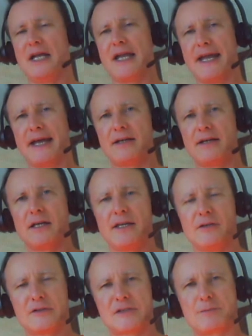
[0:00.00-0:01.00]
and
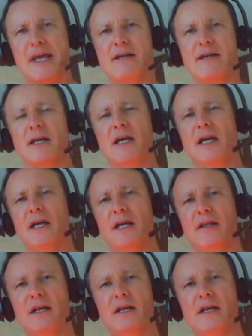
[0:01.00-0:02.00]
he'll spend
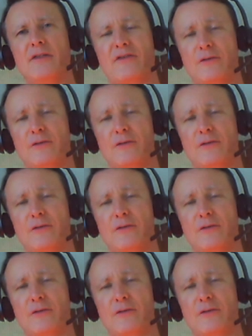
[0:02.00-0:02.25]
the